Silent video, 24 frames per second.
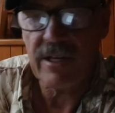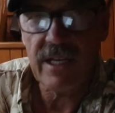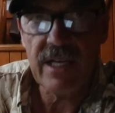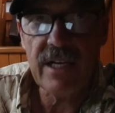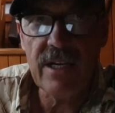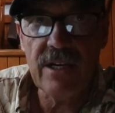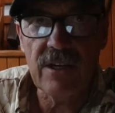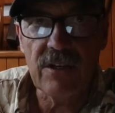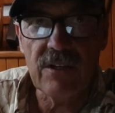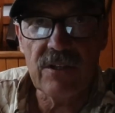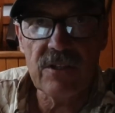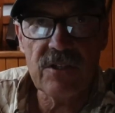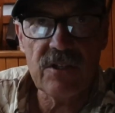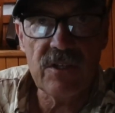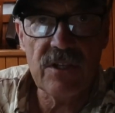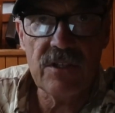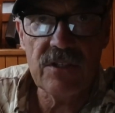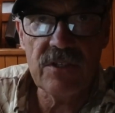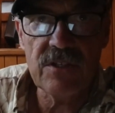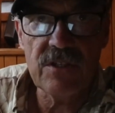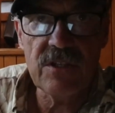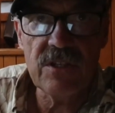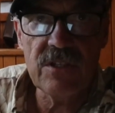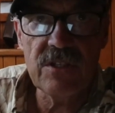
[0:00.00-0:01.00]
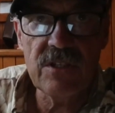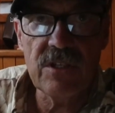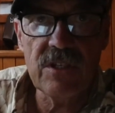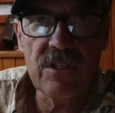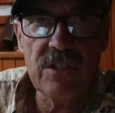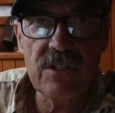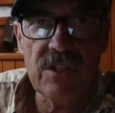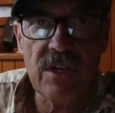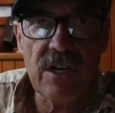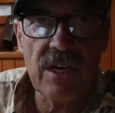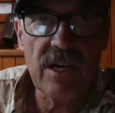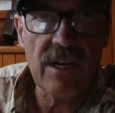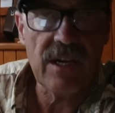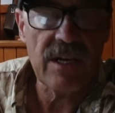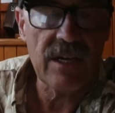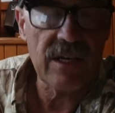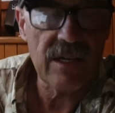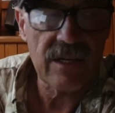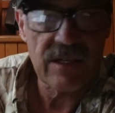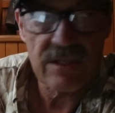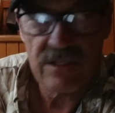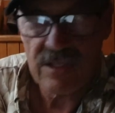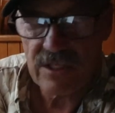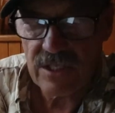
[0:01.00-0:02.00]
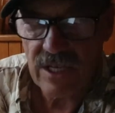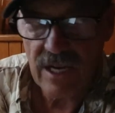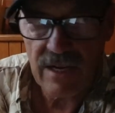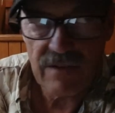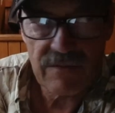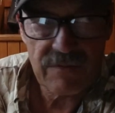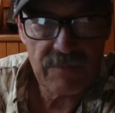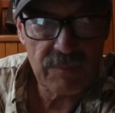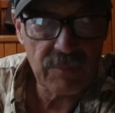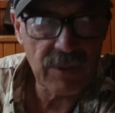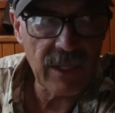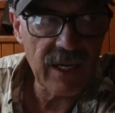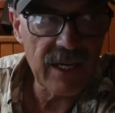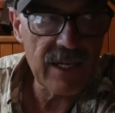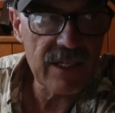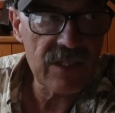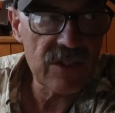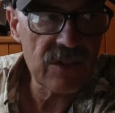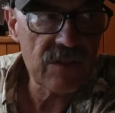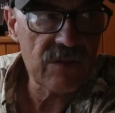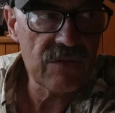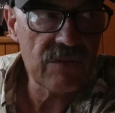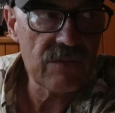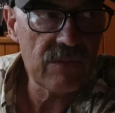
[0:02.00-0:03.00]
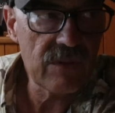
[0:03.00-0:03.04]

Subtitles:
here, since this is a safe place